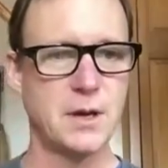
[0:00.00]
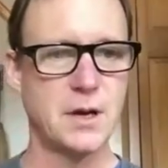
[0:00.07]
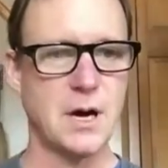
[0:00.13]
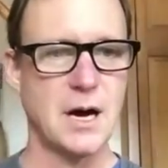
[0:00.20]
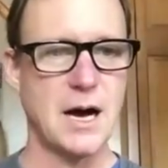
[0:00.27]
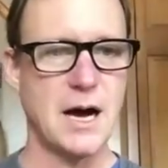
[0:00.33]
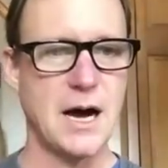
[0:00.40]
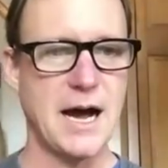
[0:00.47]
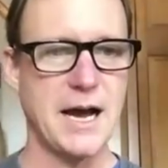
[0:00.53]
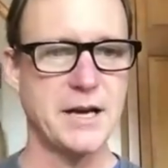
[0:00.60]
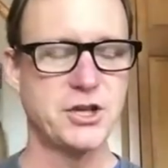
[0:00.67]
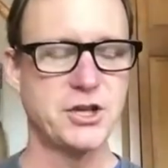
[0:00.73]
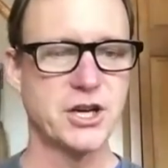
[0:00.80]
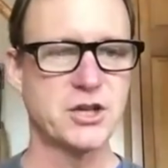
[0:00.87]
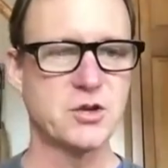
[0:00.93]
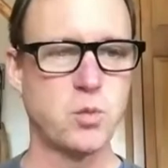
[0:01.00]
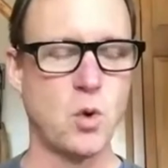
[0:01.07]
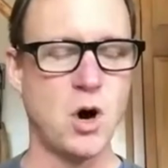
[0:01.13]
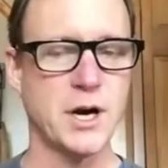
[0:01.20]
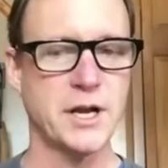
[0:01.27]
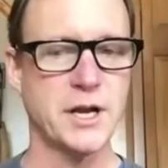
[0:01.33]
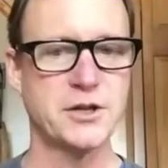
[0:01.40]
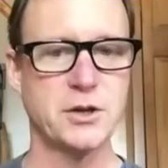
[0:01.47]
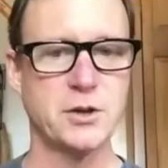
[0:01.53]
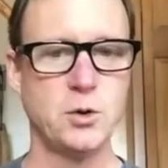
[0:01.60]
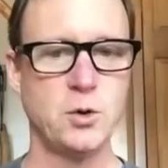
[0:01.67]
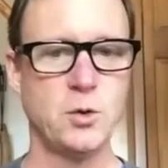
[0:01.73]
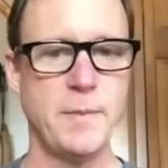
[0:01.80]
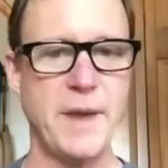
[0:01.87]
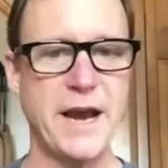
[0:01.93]
I just wanted to
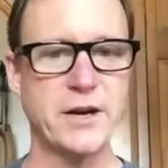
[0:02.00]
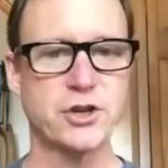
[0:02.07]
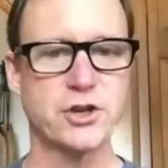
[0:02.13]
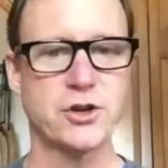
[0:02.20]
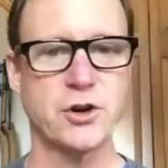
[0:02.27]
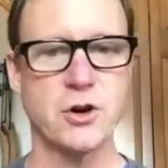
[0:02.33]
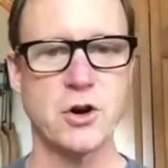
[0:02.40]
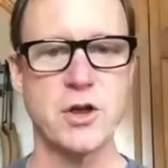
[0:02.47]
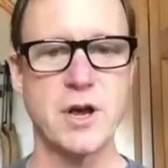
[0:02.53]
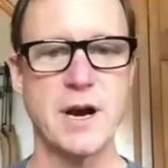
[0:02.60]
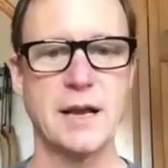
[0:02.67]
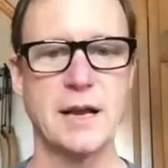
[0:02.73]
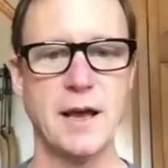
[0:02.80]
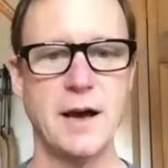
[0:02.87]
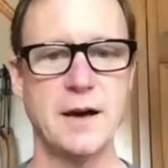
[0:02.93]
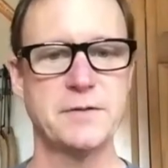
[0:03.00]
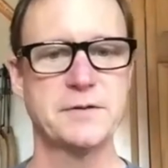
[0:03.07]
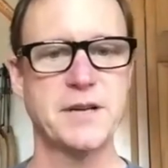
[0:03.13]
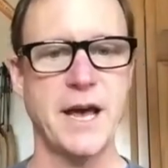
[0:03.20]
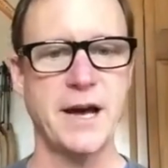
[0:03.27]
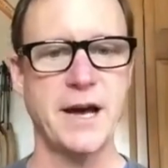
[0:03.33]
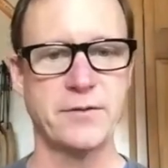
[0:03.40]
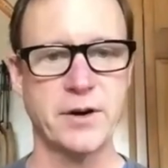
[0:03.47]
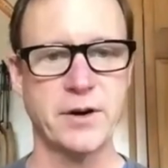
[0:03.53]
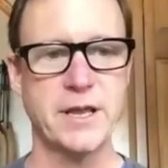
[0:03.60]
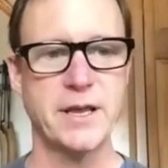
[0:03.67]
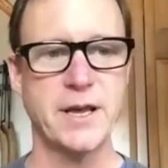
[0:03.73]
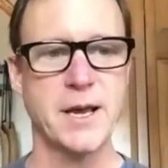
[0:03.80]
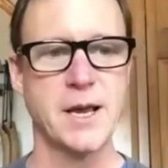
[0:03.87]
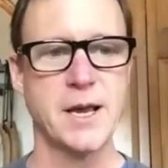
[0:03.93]
make sure that I left
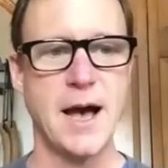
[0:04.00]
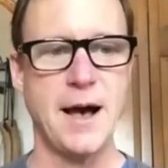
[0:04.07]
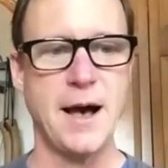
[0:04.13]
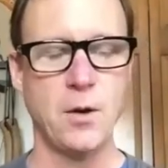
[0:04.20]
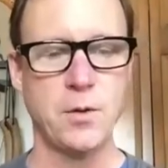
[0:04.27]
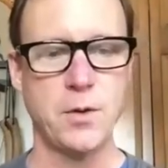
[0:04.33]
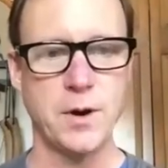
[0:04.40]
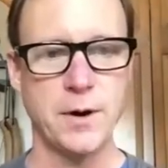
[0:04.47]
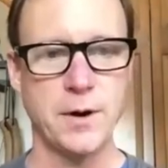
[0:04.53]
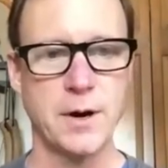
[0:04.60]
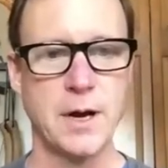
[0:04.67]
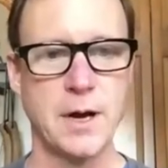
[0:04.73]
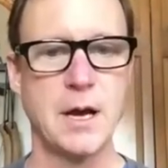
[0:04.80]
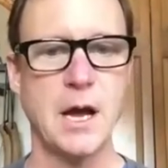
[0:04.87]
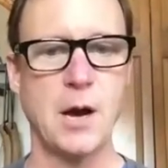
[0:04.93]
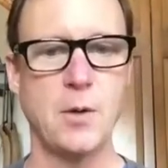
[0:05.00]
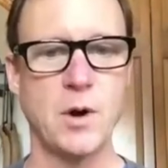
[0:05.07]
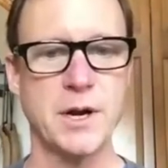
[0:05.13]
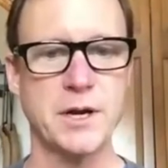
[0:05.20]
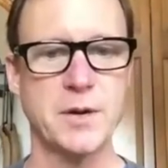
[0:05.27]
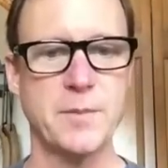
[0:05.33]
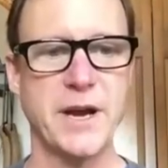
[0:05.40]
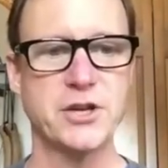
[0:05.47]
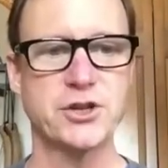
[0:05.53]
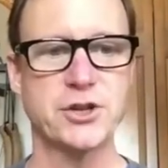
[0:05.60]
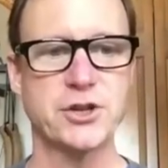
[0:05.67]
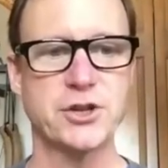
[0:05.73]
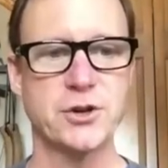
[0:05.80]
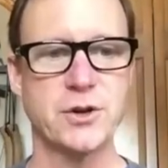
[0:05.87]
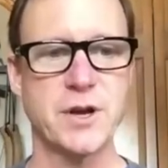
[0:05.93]
everything out there. I wanted to make
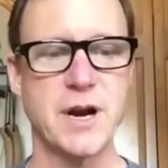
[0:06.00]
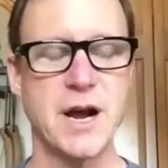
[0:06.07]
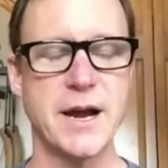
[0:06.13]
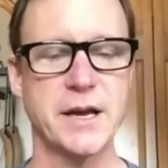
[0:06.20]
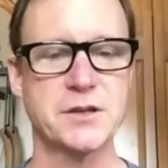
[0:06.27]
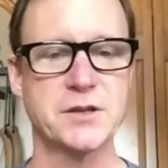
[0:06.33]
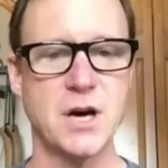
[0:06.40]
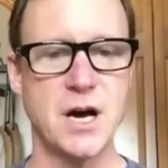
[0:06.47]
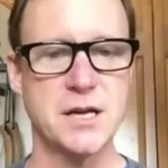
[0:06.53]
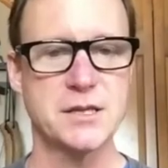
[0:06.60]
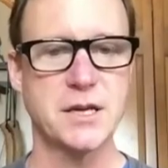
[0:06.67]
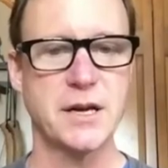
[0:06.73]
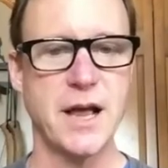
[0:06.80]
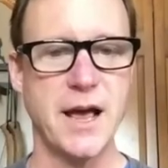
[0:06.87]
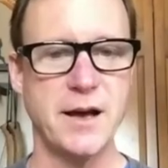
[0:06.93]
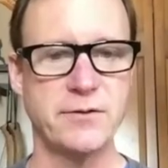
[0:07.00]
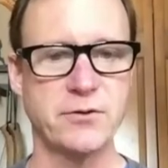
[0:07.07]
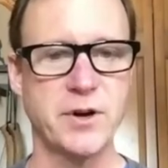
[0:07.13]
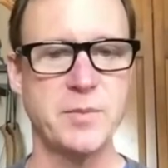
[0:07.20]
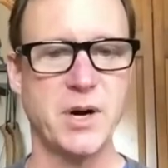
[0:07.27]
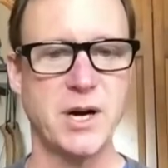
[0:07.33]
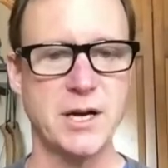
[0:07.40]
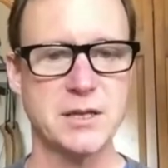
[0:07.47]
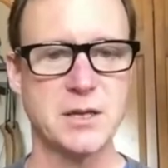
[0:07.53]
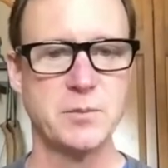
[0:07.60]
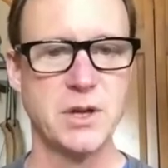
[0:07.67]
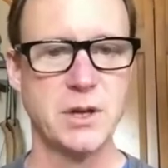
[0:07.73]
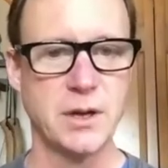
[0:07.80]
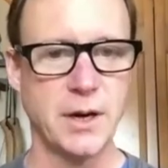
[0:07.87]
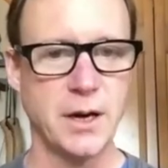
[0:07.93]
sure that I exhausted every
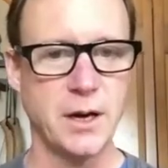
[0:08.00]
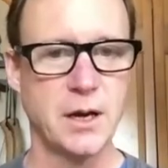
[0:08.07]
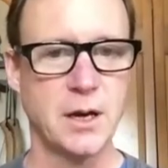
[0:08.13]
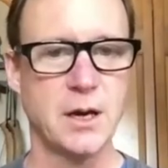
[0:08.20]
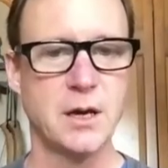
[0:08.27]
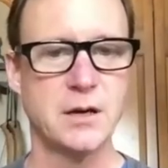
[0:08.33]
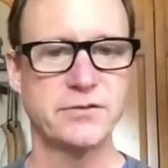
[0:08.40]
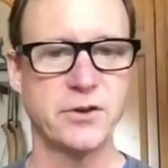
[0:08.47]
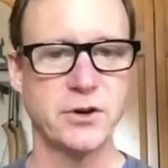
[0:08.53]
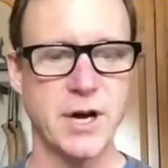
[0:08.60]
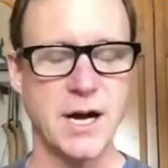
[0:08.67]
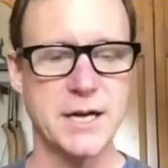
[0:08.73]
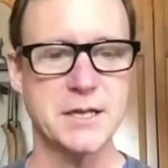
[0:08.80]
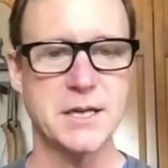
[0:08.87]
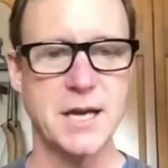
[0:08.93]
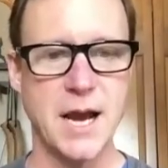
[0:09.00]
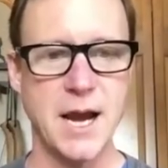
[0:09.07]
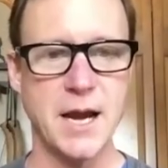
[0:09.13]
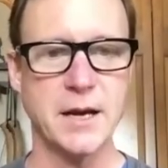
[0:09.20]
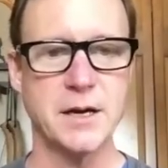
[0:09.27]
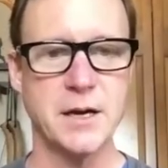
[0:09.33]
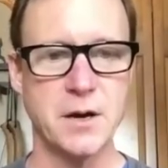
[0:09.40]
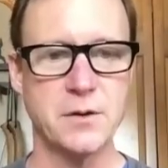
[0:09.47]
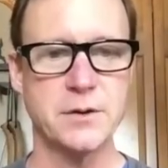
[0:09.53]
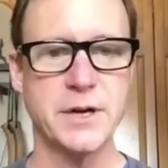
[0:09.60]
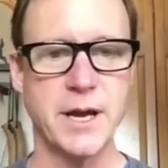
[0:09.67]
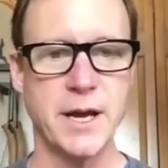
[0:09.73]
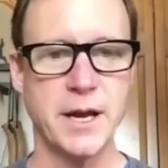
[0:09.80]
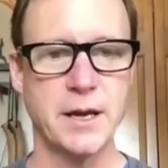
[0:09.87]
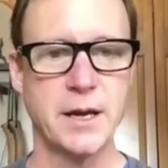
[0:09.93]
possibility for not staying another day.